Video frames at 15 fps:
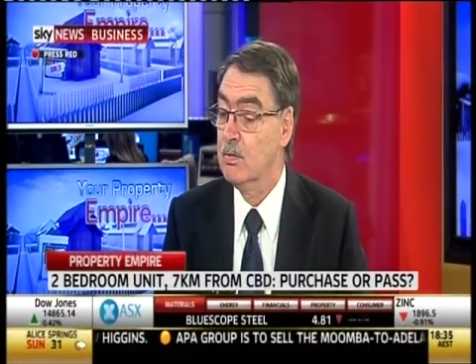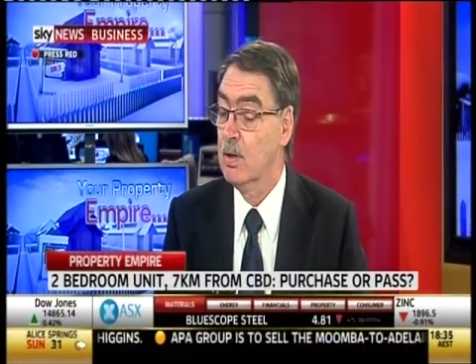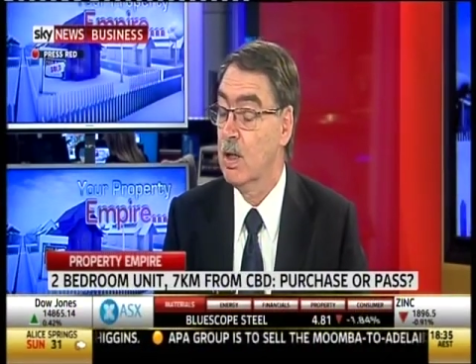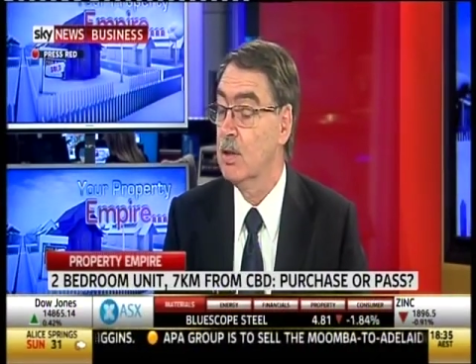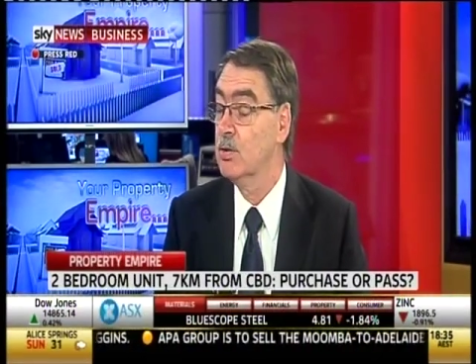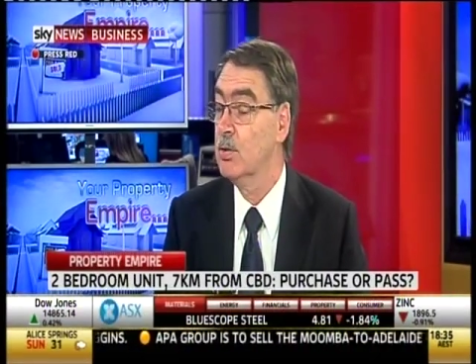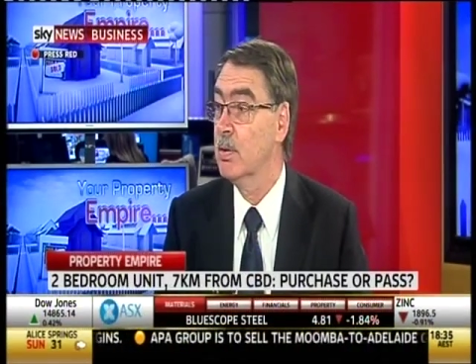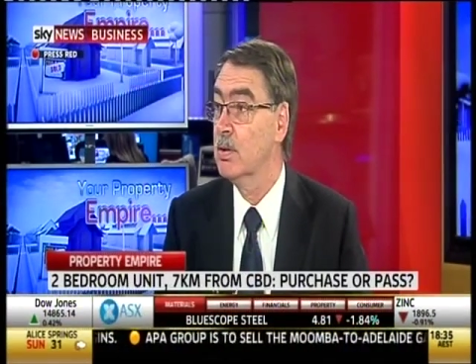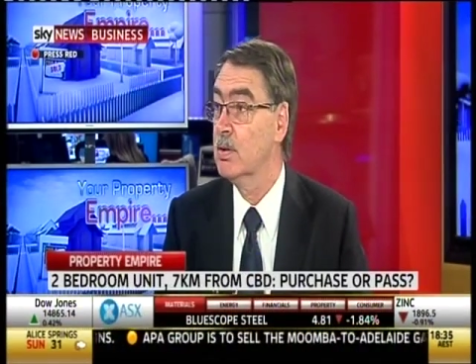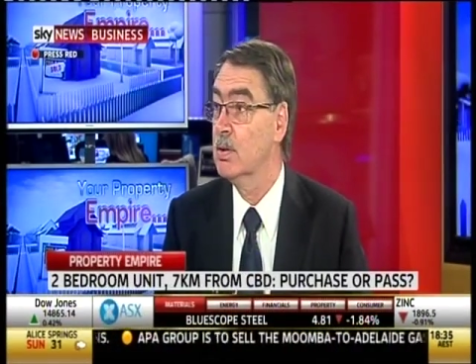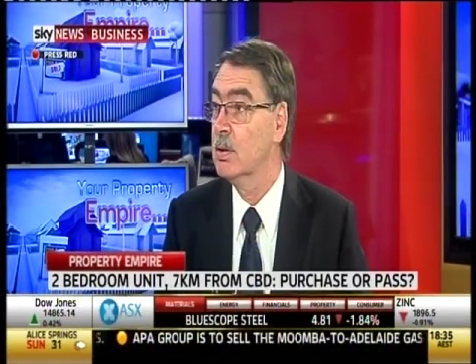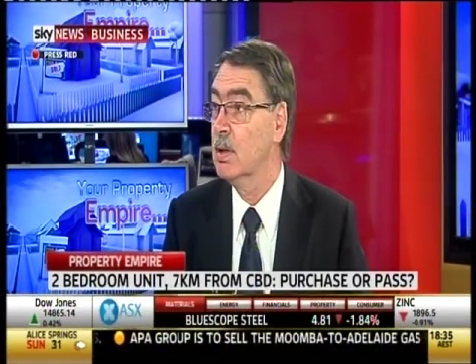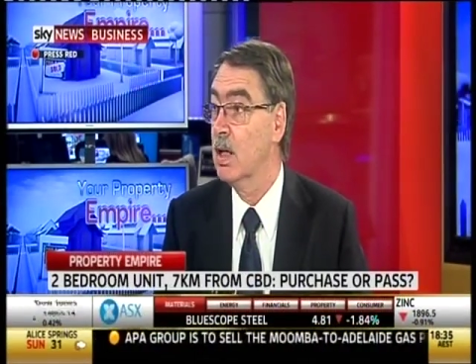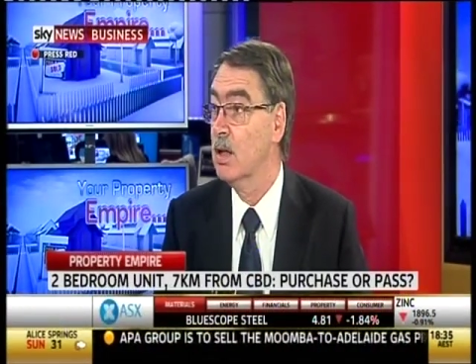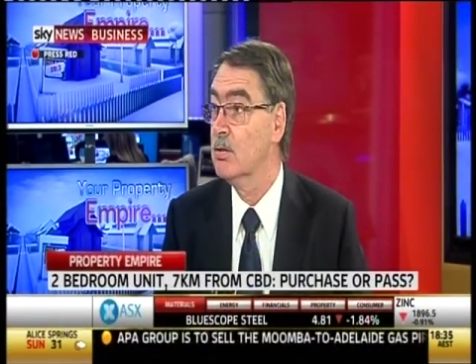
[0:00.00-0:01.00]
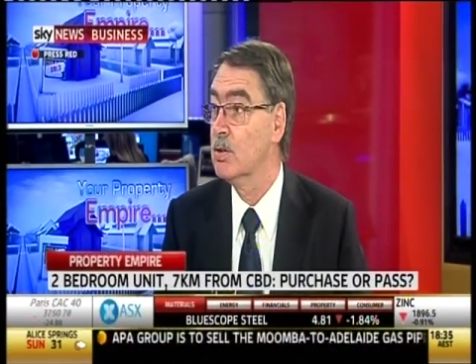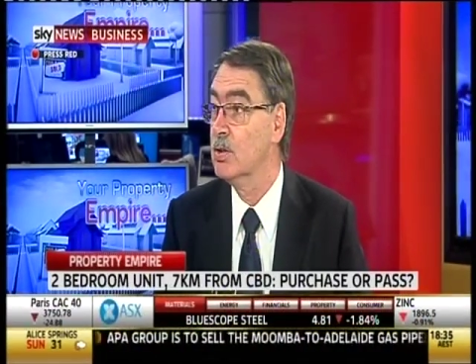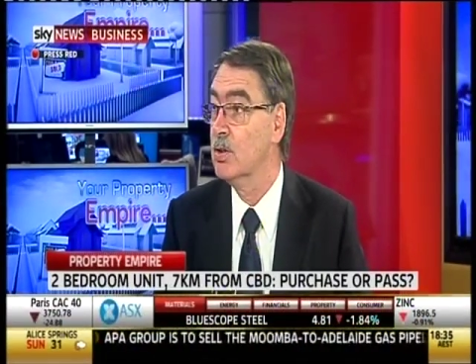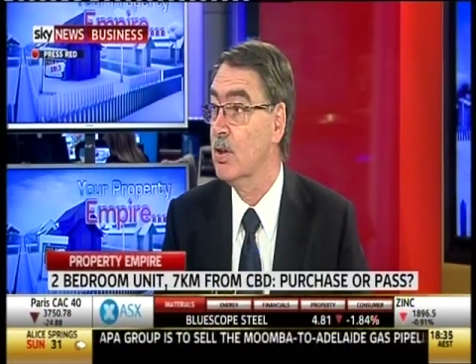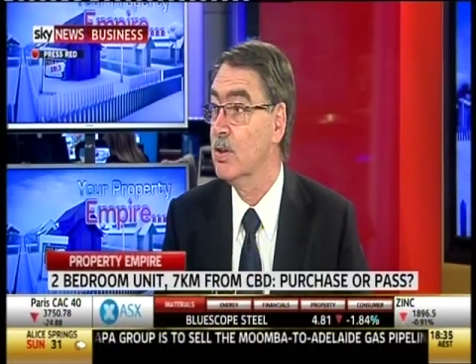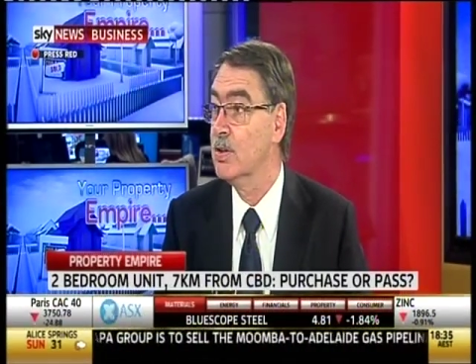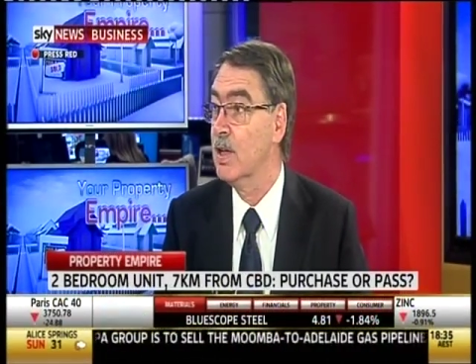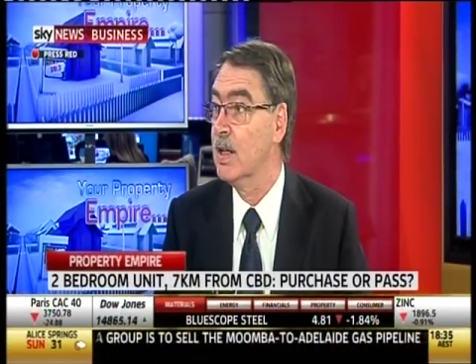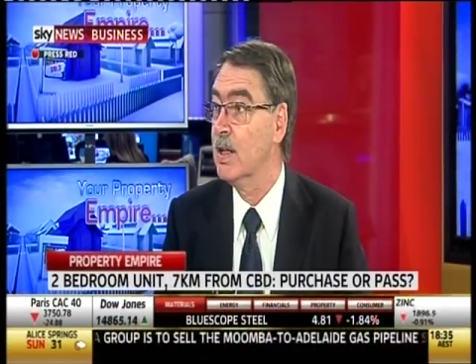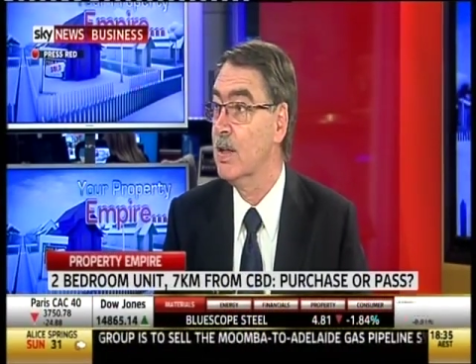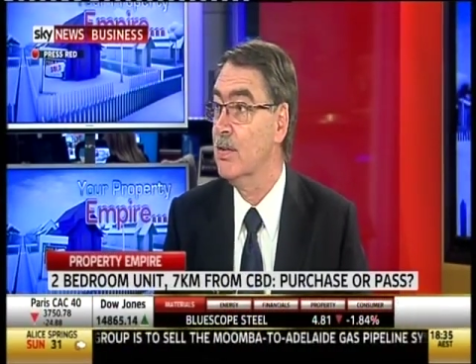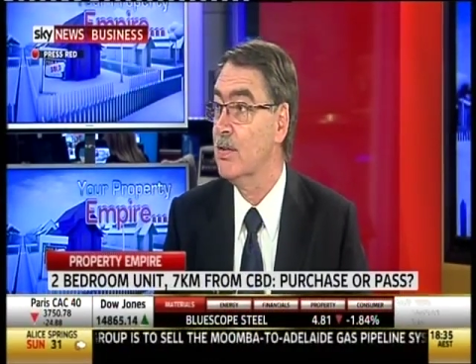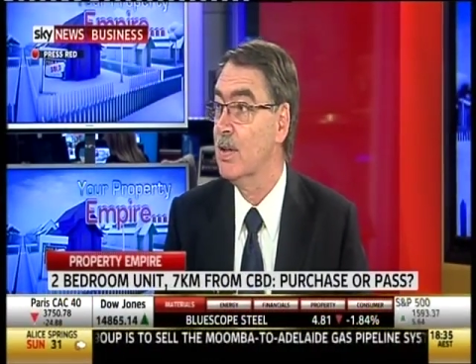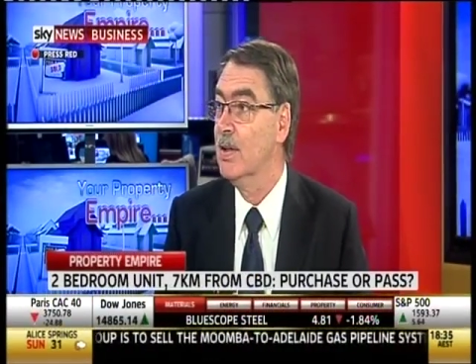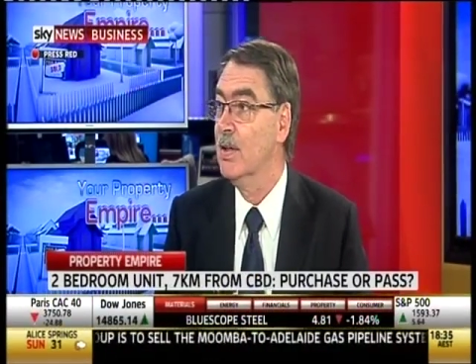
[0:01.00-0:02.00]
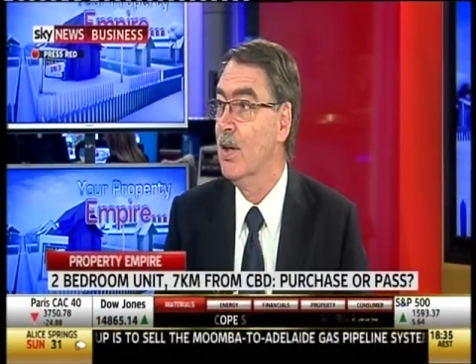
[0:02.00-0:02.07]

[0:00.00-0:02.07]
109 days,